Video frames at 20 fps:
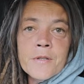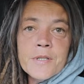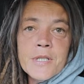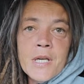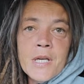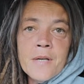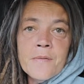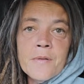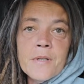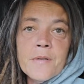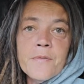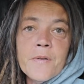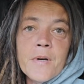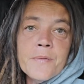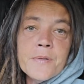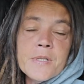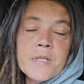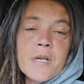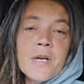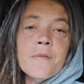David, if I
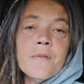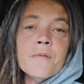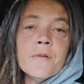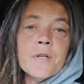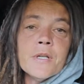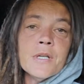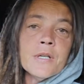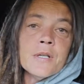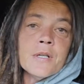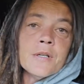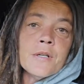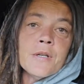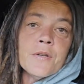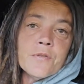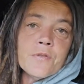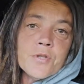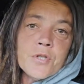was to ever get another